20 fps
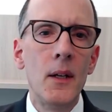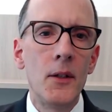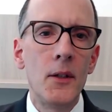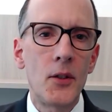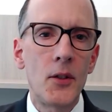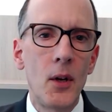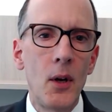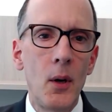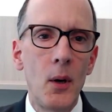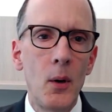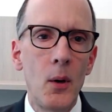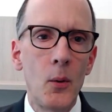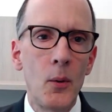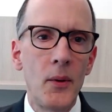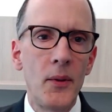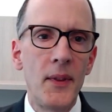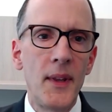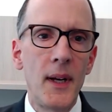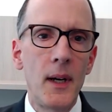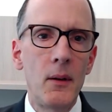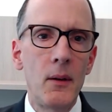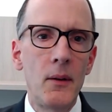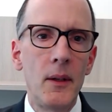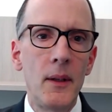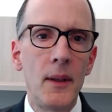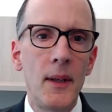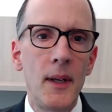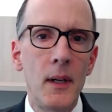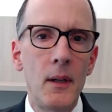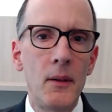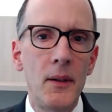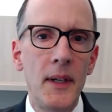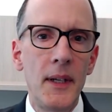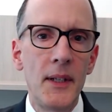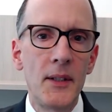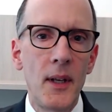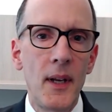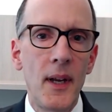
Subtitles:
So there is,